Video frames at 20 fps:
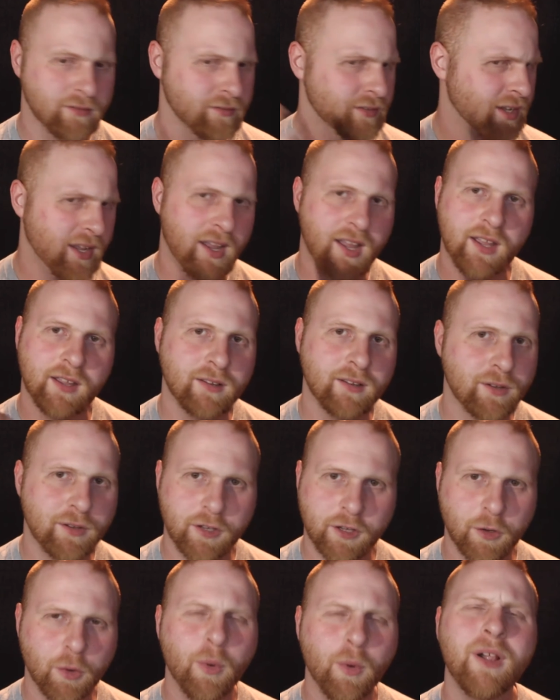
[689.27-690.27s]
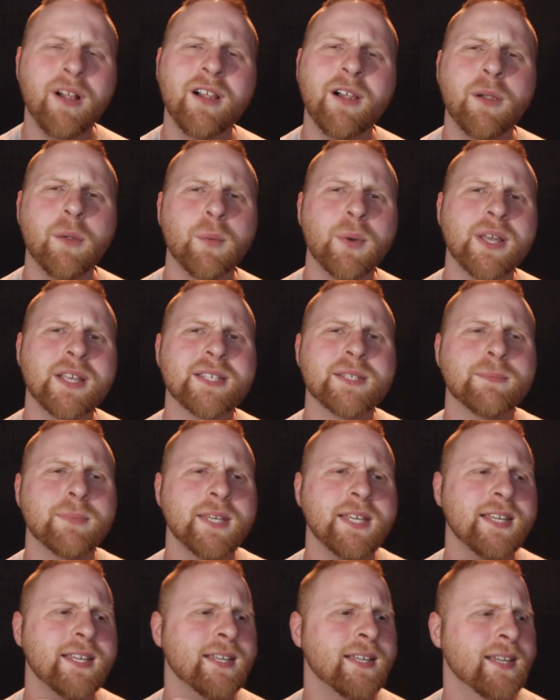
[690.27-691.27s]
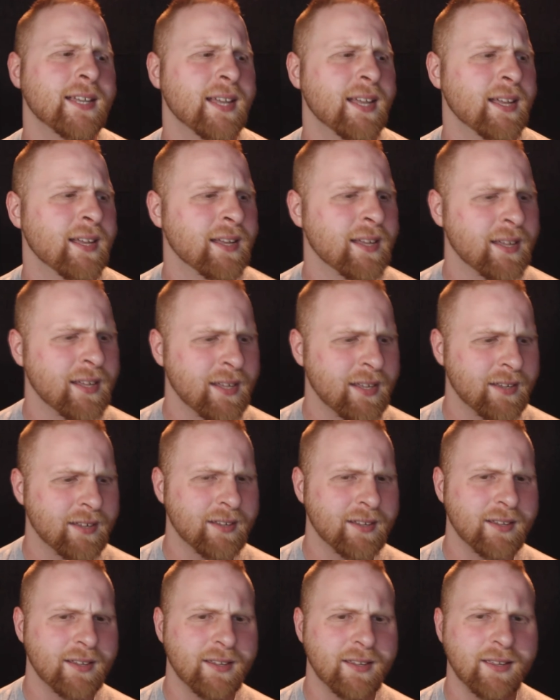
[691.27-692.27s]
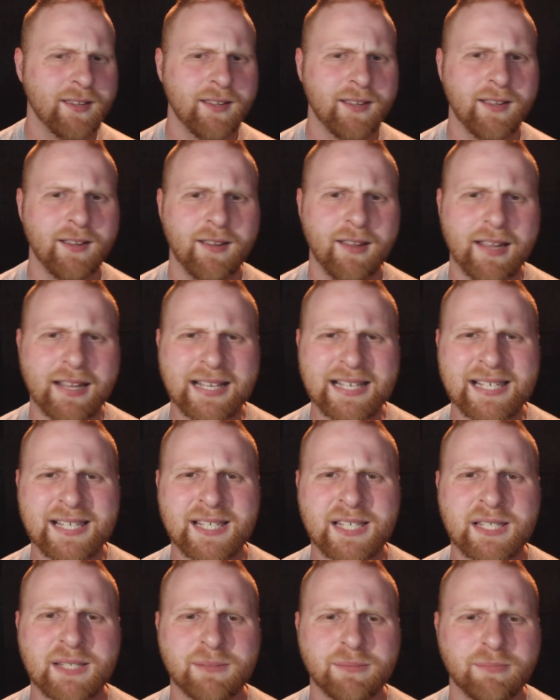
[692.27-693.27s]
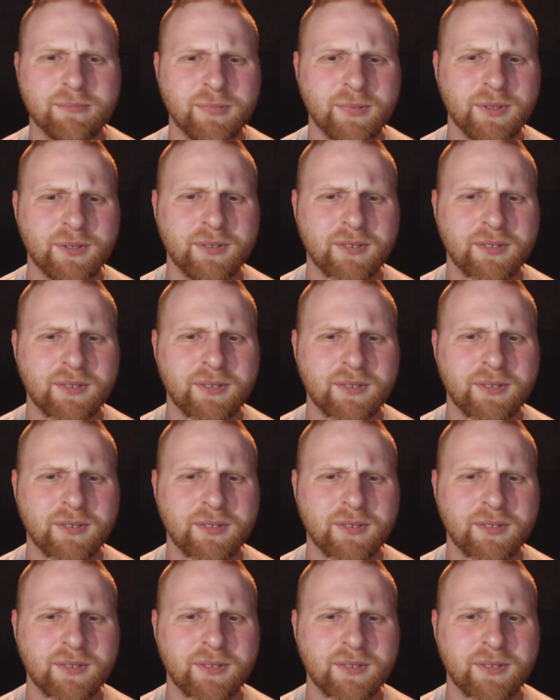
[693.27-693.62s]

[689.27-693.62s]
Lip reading: Okay, you will always be if